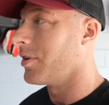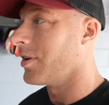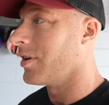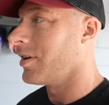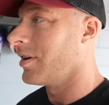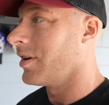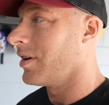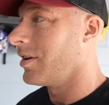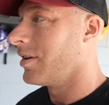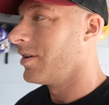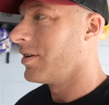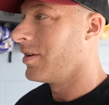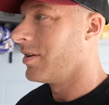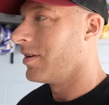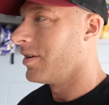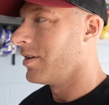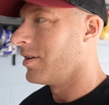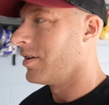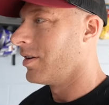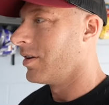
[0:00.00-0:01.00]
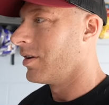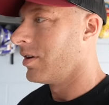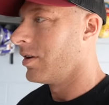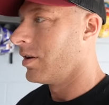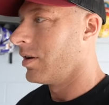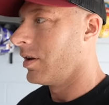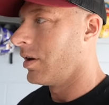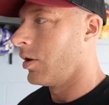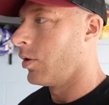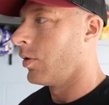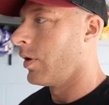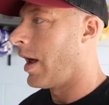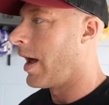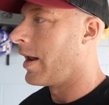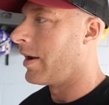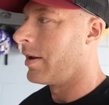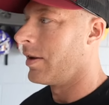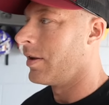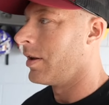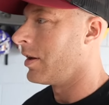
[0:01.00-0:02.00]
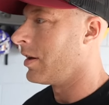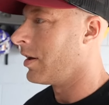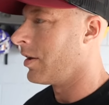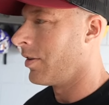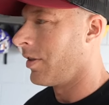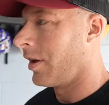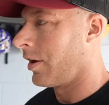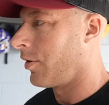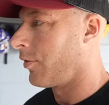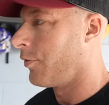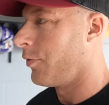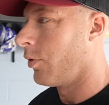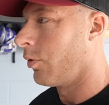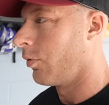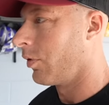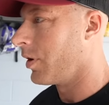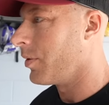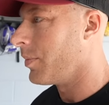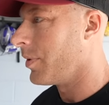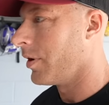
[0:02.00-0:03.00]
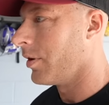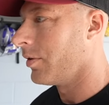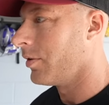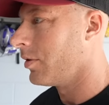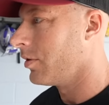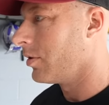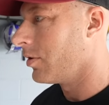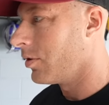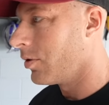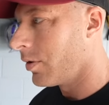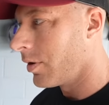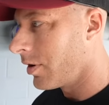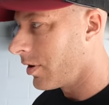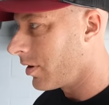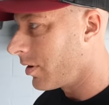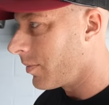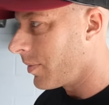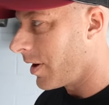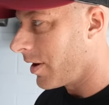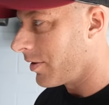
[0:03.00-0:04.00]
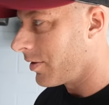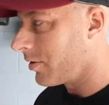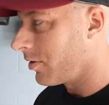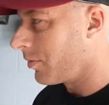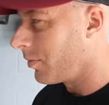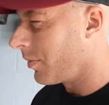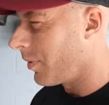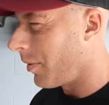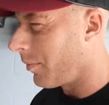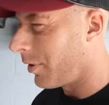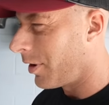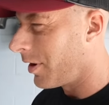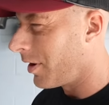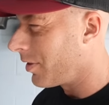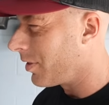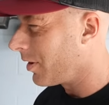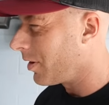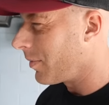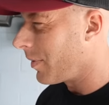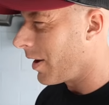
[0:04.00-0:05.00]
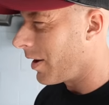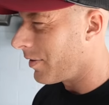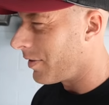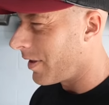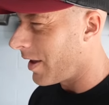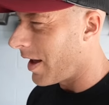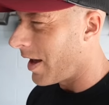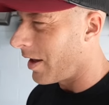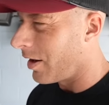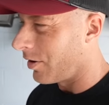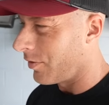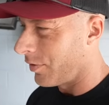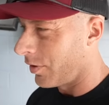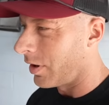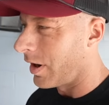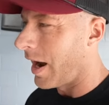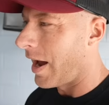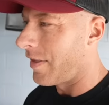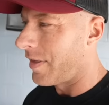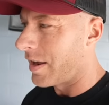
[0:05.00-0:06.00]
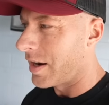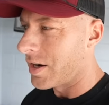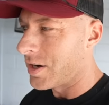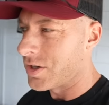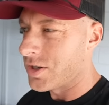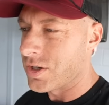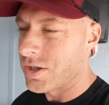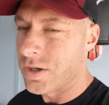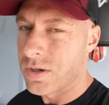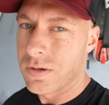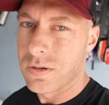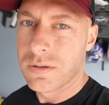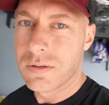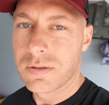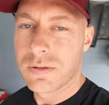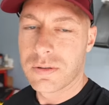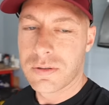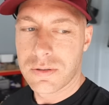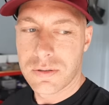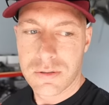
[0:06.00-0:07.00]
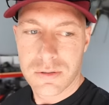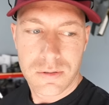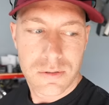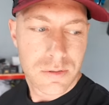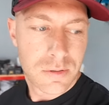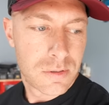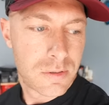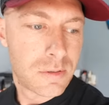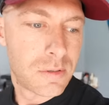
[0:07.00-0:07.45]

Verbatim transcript: it, yeah, it had it needed like a full rebuild. Do you know anything about? Do you remember anything about that? Yes. Have you ever had that issue? Well, this right here.